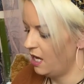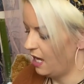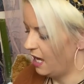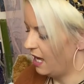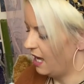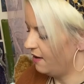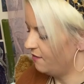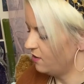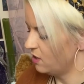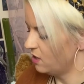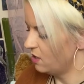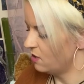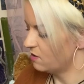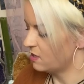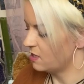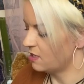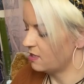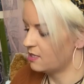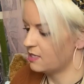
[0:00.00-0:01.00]
I haven't
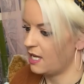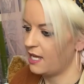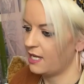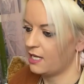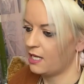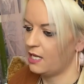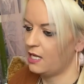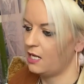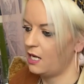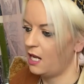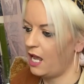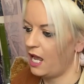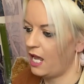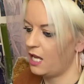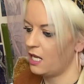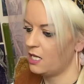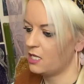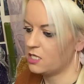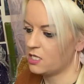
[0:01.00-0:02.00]
used this deck in
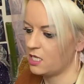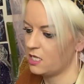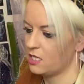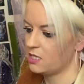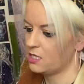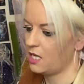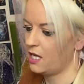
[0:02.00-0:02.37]
ages.